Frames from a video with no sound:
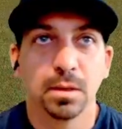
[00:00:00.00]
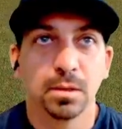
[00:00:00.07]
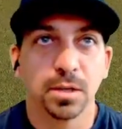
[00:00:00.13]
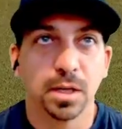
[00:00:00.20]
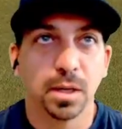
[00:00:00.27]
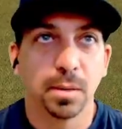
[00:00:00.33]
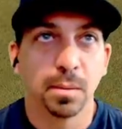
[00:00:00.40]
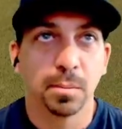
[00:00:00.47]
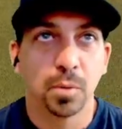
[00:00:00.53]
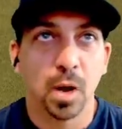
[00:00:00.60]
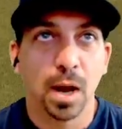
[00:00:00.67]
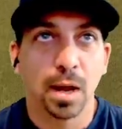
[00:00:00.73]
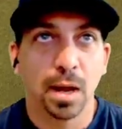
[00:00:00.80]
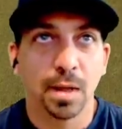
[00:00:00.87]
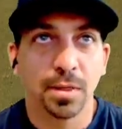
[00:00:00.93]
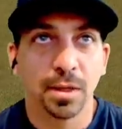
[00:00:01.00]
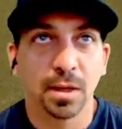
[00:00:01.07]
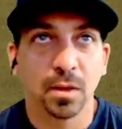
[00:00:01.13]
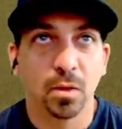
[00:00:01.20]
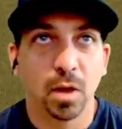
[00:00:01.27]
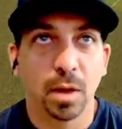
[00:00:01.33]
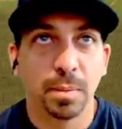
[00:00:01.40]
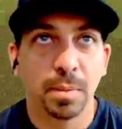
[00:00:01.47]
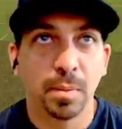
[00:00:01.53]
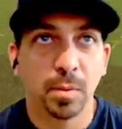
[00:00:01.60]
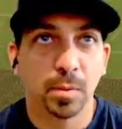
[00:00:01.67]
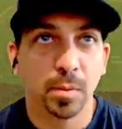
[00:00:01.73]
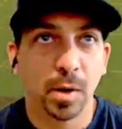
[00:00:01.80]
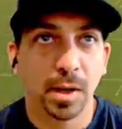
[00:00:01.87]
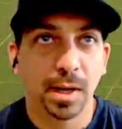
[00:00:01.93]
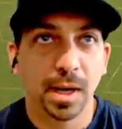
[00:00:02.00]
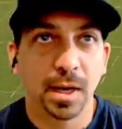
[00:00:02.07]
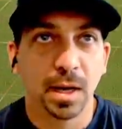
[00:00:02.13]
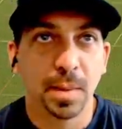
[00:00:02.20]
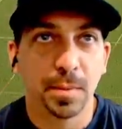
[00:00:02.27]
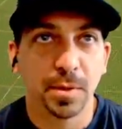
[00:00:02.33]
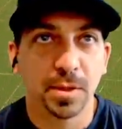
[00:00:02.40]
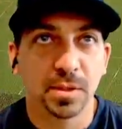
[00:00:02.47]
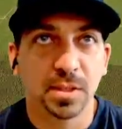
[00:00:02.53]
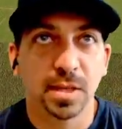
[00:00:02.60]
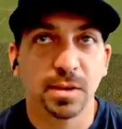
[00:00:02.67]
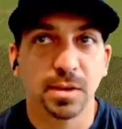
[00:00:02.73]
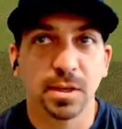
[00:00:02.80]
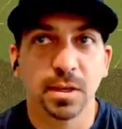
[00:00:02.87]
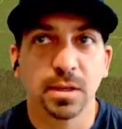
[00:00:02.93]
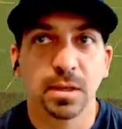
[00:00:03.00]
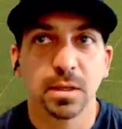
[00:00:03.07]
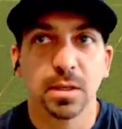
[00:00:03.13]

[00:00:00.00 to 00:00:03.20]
I think a lot of people are probably going to end up in this area.